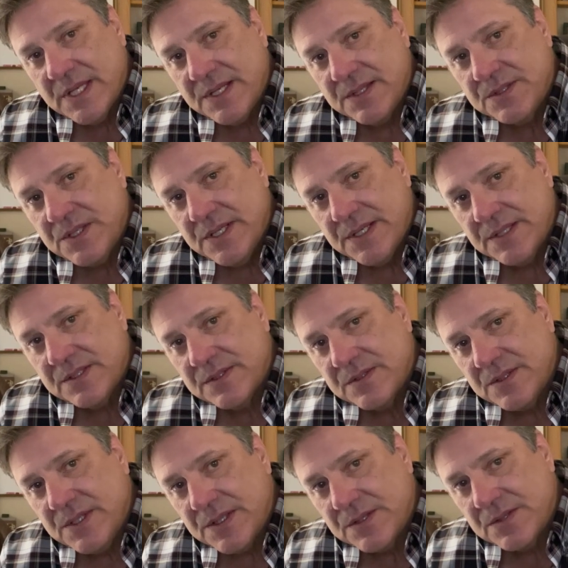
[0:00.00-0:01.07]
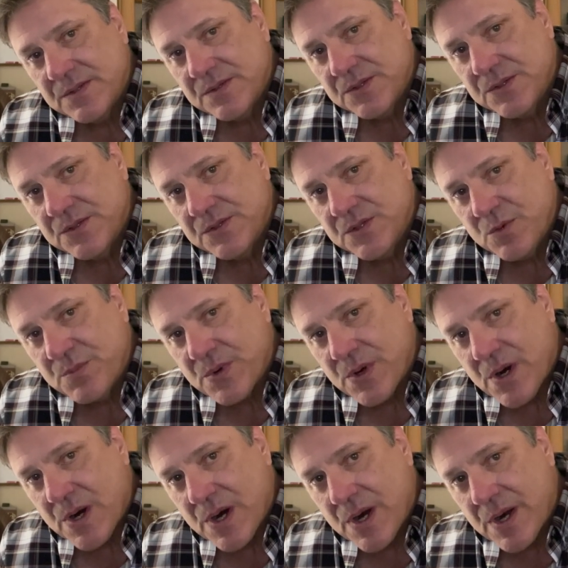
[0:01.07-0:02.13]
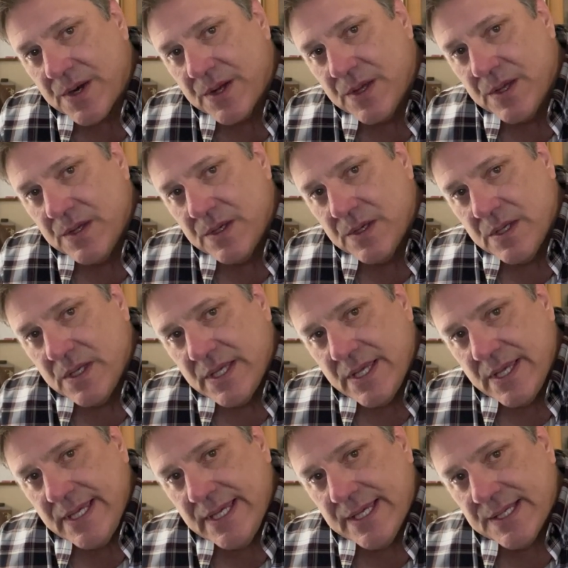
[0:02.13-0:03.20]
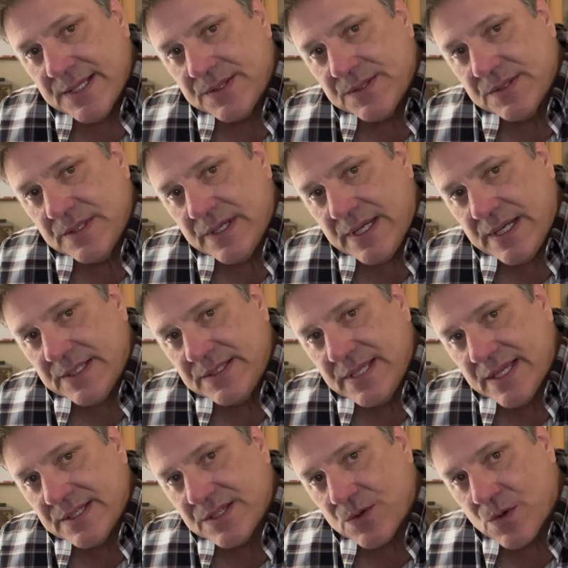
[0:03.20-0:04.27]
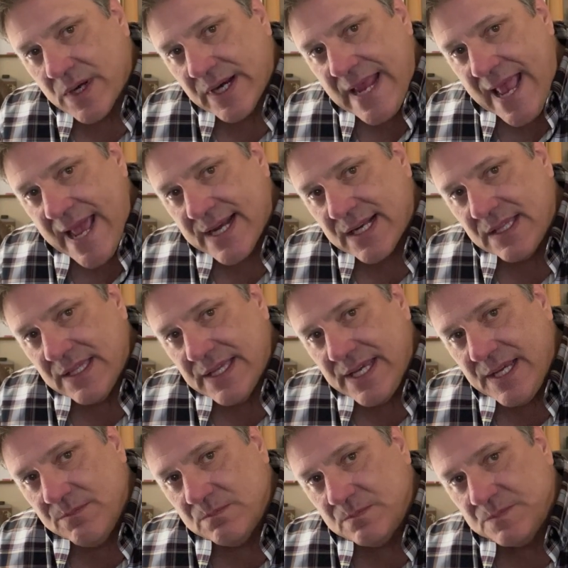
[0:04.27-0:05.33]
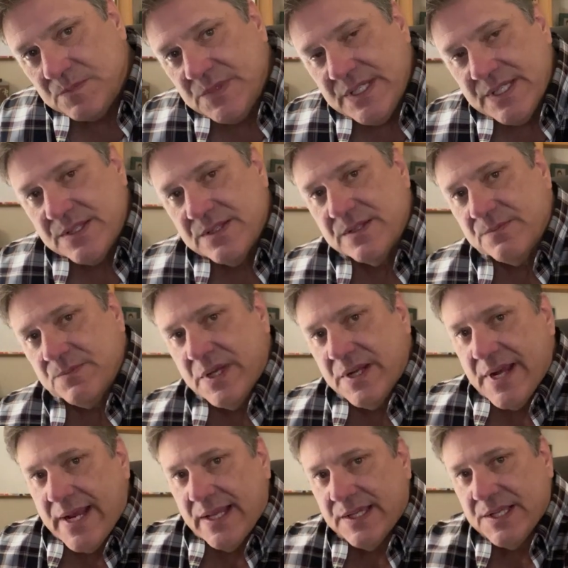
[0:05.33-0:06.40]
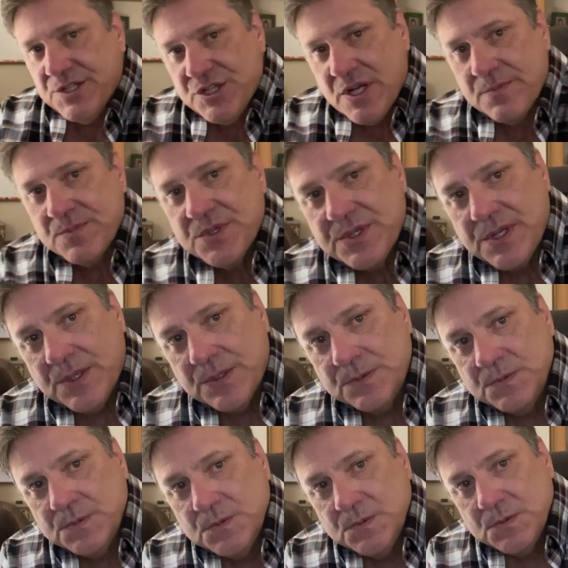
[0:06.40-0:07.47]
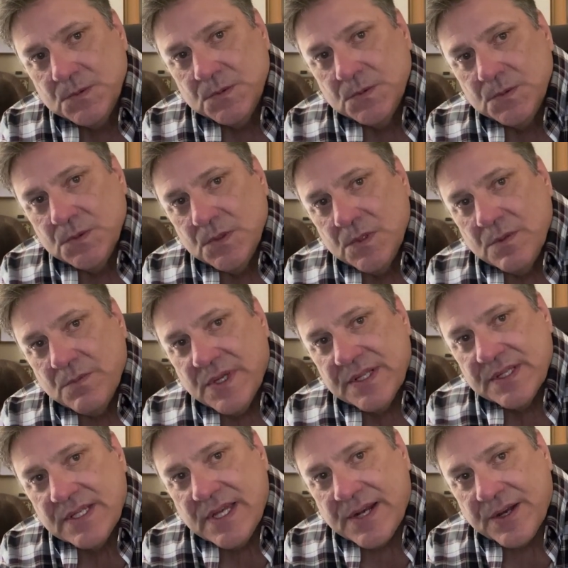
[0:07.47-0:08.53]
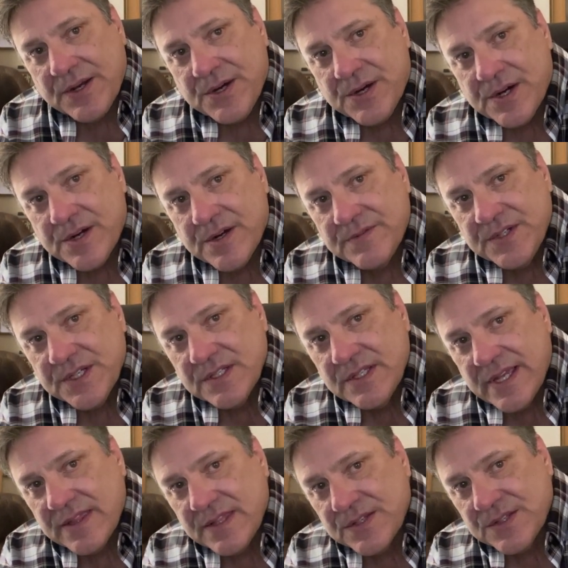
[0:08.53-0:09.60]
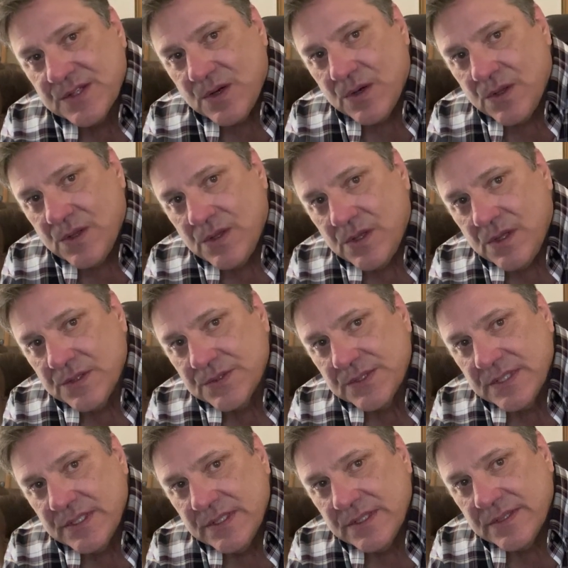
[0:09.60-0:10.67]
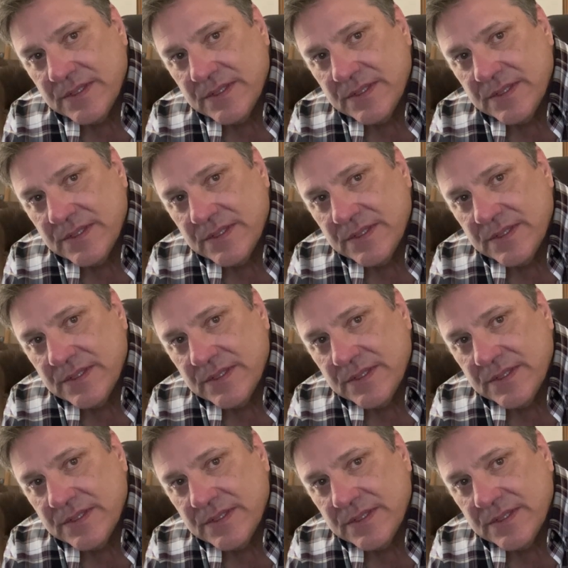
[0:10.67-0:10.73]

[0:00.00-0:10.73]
it, it's, it's super hard. It's uh, tested organically. It's an alien gemstone but it's got a curve just like the skulls.